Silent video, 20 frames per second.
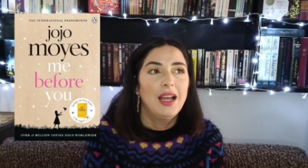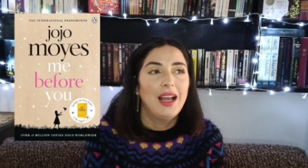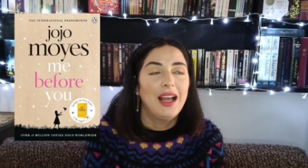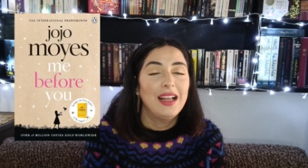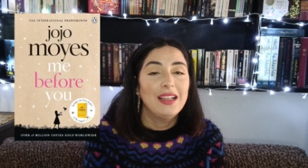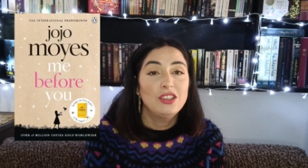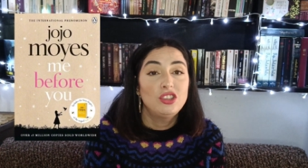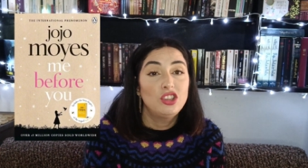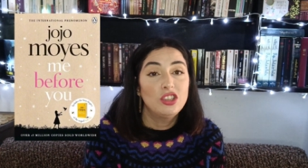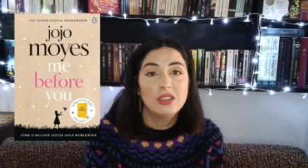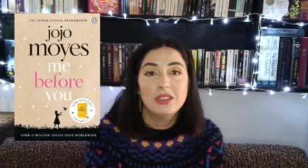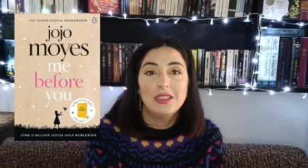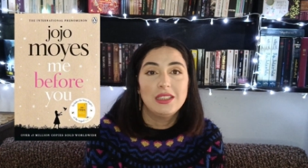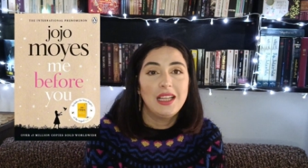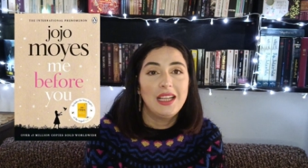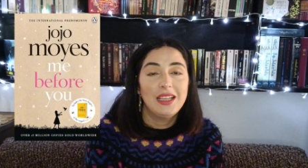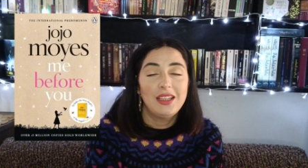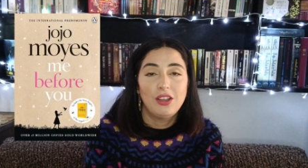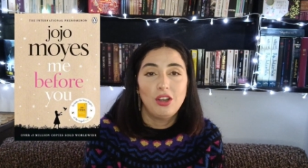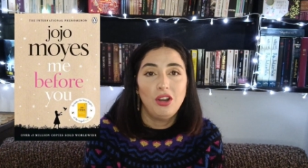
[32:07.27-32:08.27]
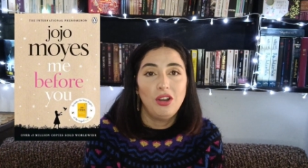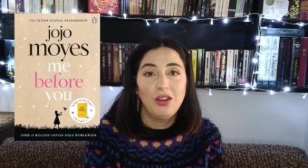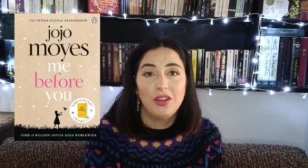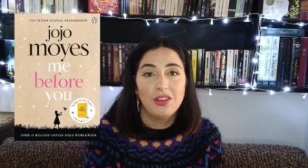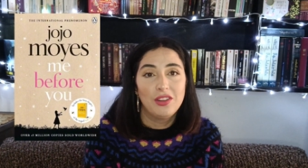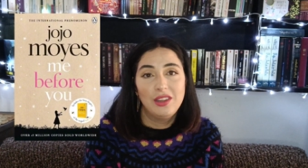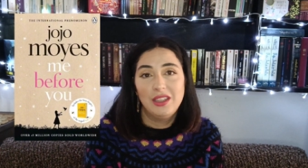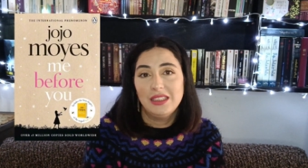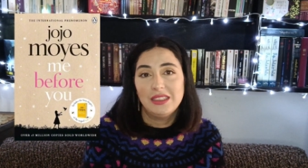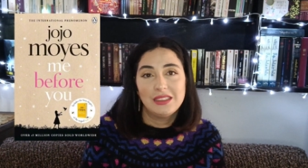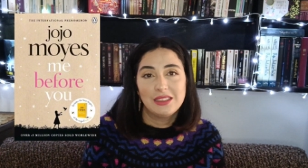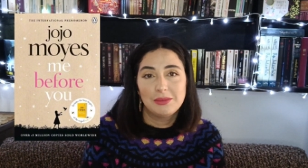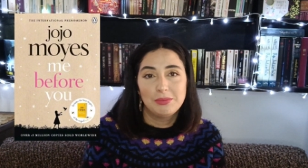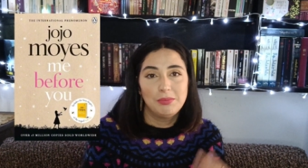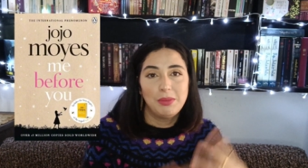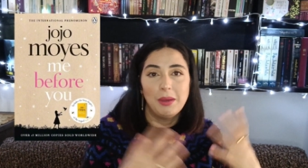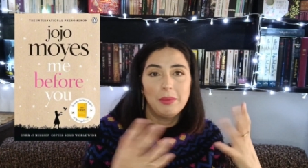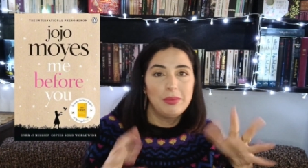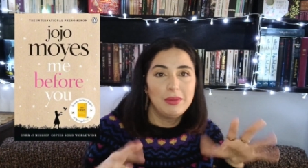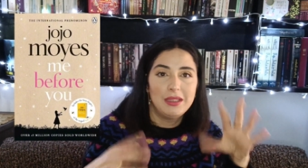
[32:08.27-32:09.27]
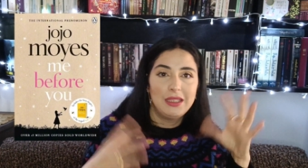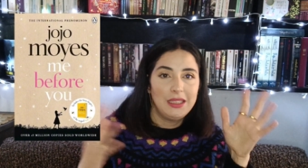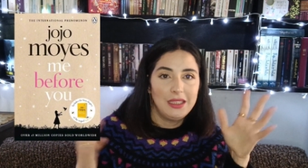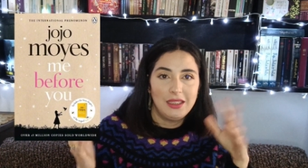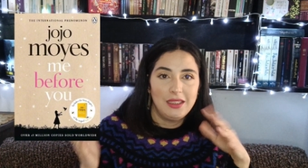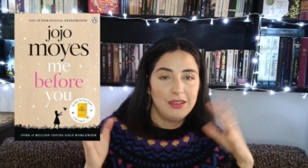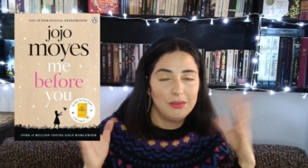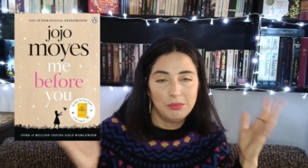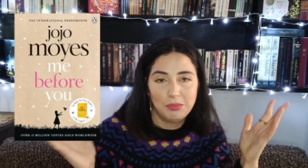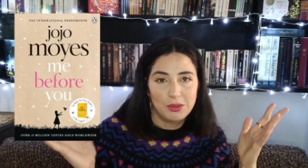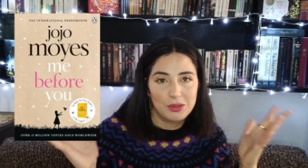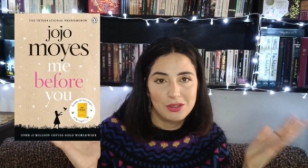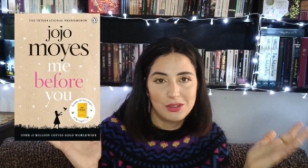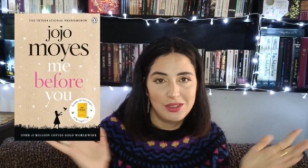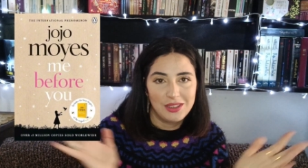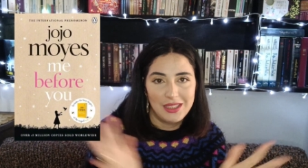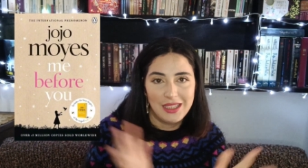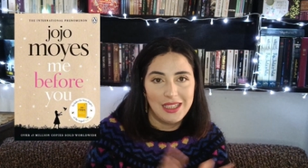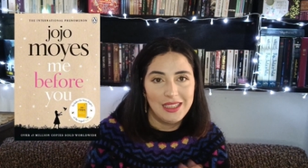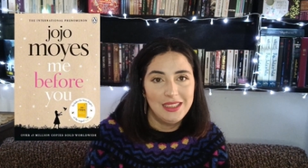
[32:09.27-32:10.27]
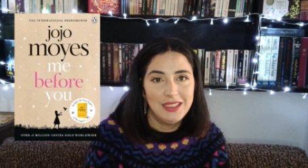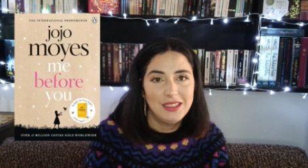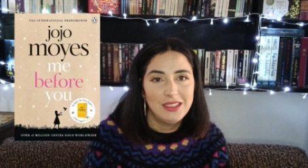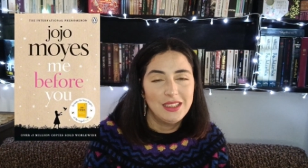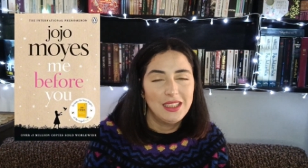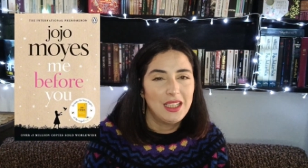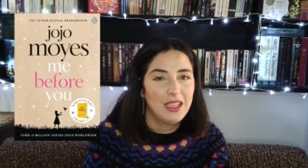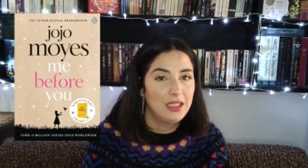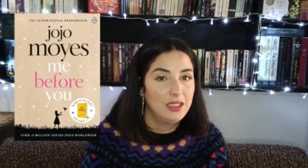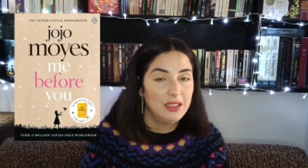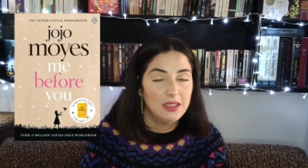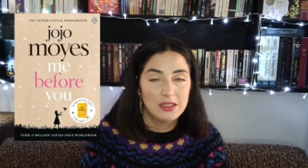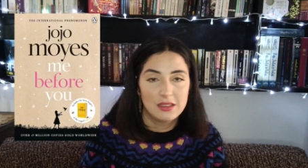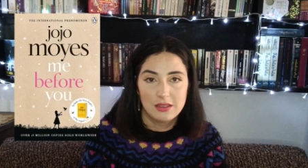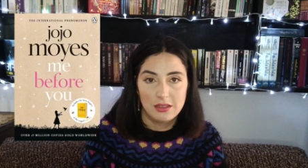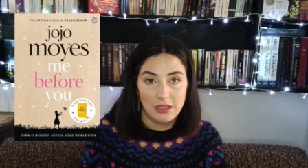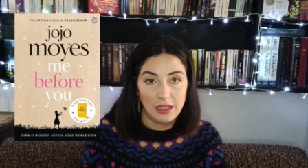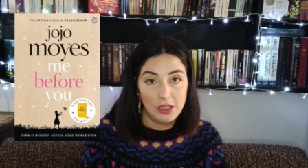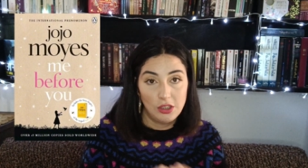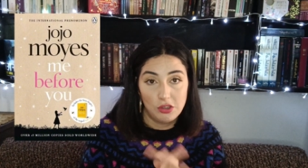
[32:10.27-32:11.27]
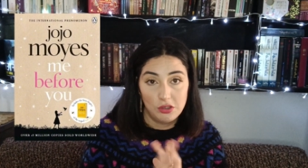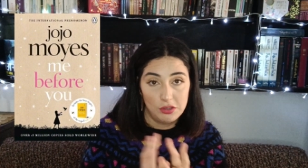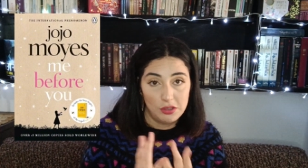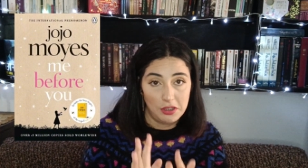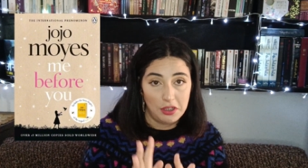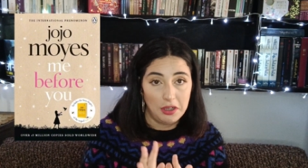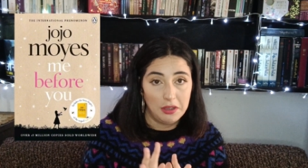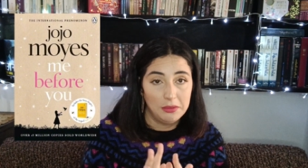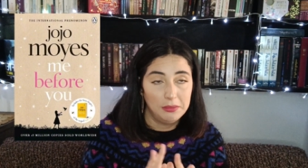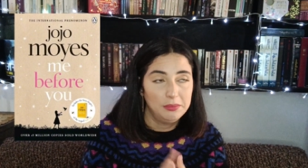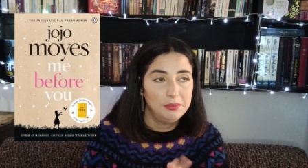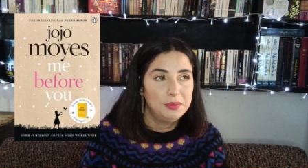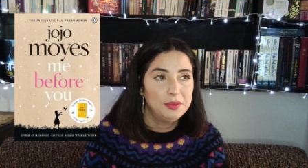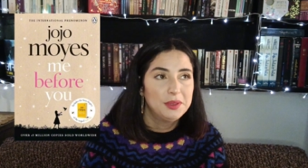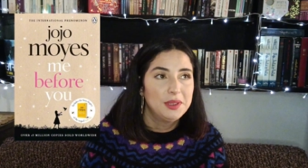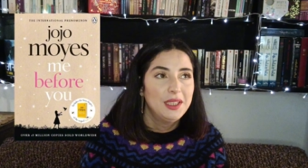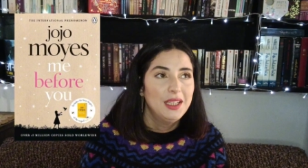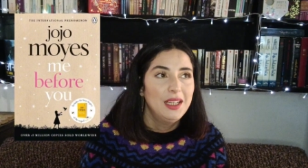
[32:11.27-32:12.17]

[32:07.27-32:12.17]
And she's like this bubbly personality and he's like a grump,